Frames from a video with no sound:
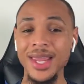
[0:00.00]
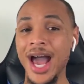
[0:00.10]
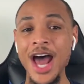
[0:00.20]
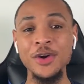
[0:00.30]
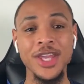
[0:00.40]

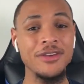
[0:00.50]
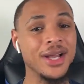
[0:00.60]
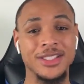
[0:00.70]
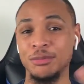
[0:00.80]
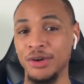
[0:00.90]
I don't care if you
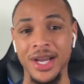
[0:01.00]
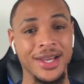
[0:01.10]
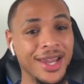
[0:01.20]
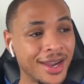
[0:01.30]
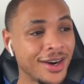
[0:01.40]
like to braid
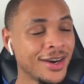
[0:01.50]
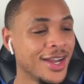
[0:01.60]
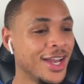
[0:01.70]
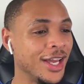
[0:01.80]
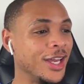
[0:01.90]
hair,
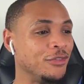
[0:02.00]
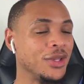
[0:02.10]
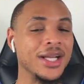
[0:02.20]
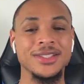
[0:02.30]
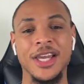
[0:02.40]
if you
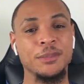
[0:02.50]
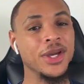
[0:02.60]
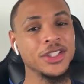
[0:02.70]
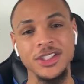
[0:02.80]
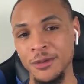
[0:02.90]
like to take
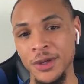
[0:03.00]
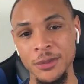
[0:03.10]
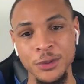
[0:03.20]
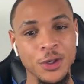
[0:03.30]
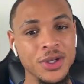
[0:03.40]
pictures of
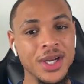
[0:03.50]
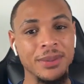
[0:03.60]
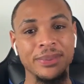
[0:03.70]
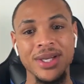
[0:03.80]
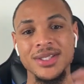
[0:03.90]
people,
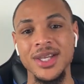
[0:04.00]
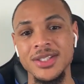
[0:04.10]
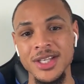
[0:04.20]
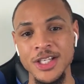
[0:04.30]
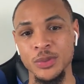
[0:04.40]
be
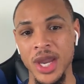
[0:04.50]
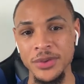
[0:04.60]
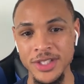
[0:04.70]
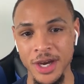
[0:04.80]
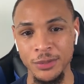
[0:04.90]
assistants. Wayne,
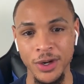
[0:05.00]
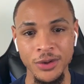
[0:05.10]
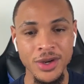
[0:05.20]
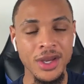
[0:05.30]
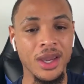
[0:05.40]
what's up,
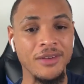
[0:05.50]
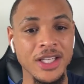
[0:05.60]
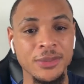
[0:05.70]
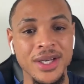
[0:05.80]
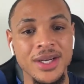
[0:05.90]
bro? If you like
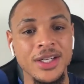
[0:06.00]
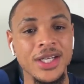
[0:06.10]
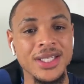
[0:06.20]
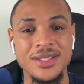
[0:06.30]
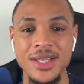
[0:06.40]
to be
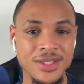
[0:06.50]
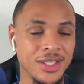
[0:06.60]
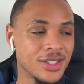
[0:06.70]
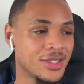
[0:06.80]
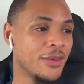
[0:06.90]
an
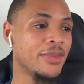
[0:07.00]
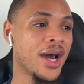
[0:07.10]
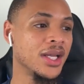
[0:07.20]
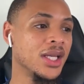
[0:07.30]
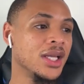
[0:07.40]
assistant to
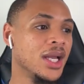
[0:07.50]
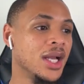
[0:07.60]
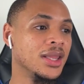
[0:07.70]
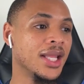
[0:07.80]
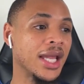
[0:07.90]
somebody,
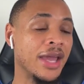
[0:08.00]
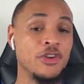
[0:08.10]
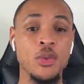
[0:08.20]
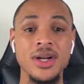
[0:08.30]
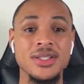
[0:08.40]
like if
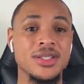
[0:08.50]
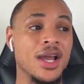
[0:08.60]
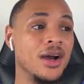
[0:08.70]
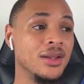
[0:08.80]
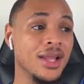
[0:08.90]
you want to
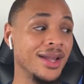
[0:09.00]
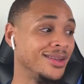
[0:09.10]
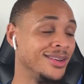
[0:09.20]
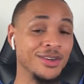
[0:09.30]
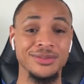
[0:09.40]
sell like,
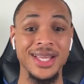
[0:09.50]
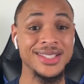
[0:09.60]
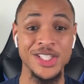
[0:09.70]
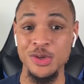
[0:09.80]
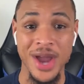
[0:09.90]
you know, things
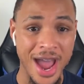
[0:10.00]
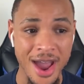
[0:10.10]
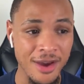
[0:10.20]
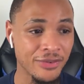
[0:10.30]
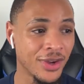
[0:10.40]
that you
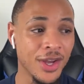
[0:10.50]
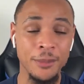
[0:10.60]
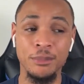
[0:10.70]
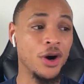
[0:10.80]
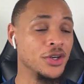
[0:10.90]
have,
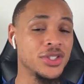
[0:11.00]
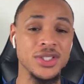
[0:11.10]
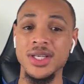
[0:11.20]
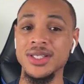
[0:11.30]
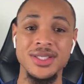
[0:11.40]

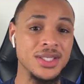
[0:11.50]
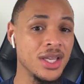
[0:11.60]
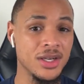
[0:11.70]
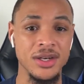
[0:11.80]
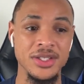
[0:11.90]
purses,
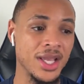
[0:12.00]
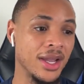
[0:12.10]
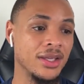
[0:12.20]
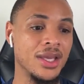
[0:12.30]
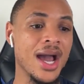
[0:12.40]
sneakers,
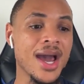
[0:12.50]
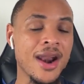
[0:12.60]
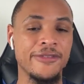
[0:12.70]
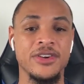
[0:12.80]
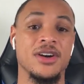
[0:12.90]
like y'all
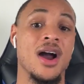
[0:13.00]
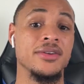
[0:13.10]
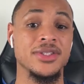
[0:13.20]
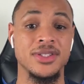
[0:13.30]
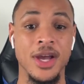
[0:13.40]
got to figure
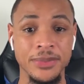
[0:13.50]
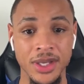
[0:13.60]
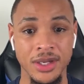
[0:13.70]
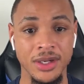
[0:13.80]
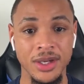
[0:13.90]
out
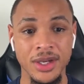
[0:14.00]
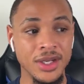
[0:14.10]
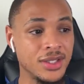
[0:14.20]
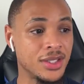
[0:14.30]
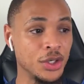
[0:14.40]
something
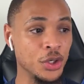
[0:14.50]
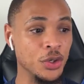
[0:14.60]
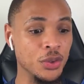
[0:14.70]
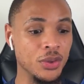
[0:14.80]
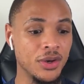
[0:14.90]

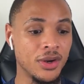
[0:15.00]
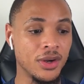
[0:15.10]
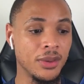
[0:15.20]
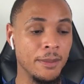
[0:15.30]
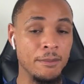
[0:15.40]
to
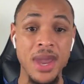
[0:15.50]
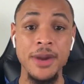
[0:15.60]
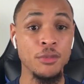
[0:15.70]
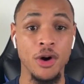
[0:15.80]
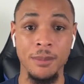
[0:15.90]

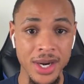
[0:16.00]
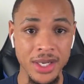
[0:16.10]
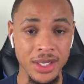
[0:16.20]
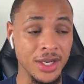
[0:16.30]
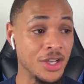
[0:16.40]
make more
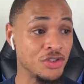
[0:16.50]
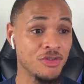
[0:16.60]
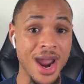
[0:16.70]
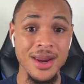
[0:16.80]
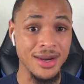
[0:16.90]
money. Because
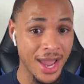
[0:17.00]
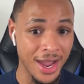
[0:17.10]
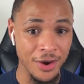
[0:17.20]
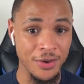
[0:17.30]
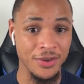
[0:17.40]
right
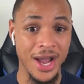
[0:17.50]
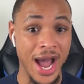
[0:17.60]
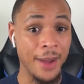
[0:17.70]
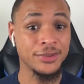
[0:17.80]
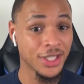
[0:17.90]
now,
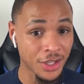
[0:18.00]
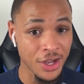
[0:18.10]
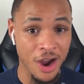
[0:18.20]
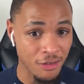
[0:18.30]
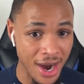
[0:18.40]
I'm telling
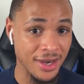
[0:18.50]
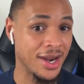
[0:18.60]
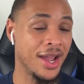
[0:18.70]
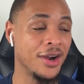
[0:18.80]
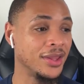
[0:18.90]
y'all right
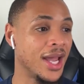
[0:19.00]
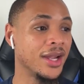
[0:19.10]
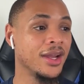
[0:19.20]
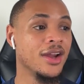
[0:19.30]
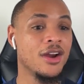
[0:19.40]

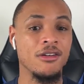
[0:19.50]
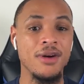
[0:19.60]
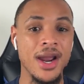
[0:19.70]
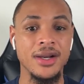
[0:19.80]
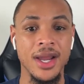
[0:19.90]

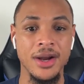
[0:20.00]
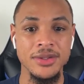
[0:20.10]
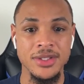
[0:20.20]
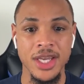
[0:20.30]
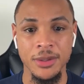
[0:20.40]

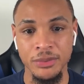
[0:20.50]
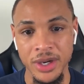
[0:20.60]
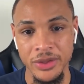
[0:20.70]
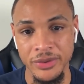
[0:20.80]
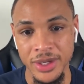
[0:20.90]
now, take a
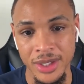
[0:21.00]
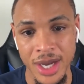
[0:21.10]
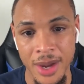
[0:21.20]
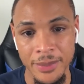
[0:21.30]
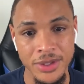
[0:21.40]
breather, read the
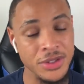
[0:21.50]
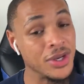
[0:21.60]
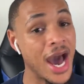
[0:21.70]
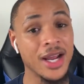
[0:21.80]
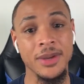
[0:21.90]
comments. You
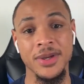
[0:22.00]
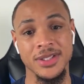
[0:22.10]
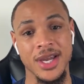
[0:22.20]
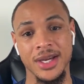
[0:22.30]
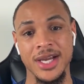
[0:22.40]
got to give me a
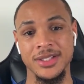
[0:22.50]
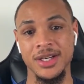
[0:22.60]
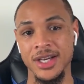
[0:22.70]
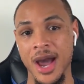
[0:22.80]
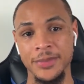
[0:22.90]
second. I see
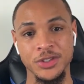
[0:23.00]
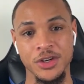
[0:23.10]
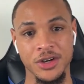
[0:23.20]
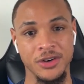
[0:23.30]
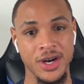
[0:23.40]
the comments
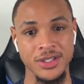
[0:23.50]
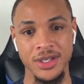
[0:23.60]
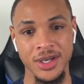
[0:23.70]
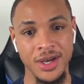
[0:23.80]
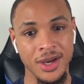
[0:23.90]
going
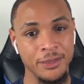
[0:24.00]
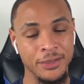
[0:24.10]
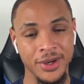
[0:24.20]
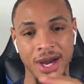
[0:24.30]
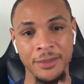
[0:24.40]
crazy,
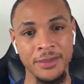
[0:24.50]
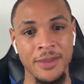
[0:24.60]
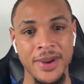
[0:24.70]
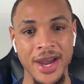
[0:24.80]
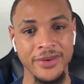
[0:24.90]
but I'm in my
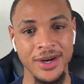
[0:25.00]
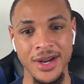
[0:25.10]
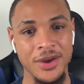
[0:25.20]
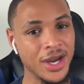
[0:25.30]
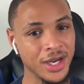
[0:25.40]
bag right
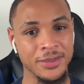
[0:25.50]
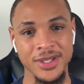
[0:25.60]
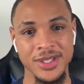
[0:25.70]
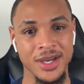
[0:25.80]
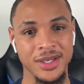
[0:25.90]
now. You got to give me a
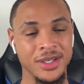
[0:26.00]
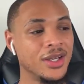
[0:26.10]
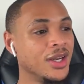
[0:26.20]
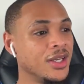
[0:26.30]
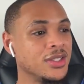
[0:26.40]
second.
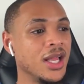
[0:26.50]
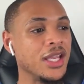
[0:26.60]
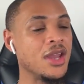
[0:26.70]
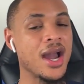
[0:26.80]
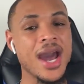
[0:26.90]
So
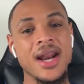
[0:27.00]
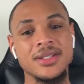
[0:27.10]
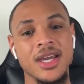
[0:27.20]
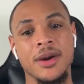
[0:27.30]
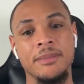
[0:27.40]
like y'all got to
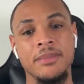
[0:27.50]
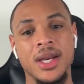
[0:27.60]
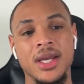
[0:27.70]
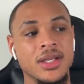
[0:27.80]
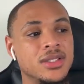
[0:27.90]
take a
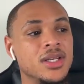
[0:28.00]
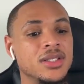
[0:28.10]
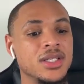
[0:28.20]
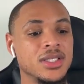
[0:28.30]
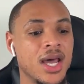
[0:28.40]
minute to
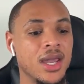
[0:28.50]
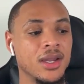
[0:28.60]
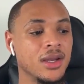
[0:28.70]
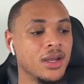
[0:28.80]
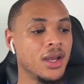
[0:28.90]
just
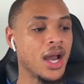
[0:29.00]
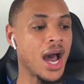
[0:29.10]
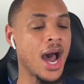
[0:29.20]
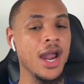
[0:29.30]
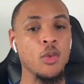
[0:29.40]
like,
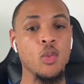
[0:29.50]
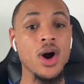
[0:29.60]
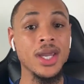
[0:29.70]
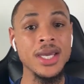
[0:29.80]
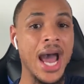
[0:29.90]
all right,
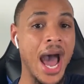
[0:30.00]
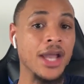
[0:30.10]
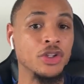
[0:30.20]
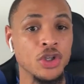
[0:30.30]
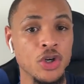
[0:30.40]
what can
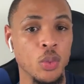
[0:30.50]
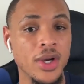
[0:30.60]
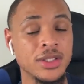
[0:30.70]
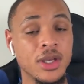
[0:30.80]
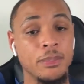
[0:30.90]
I do?
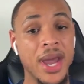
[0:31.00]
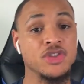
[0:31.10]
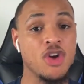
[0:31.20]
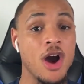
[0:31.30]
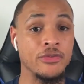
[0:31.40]
What's the
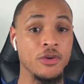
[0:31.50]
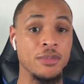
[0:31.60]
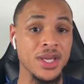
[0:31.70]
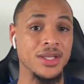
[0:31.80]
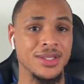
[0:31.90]
best route for
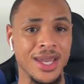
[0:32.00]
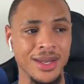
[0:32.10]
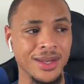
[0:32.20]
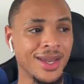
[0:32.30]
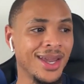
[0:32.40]
me to take?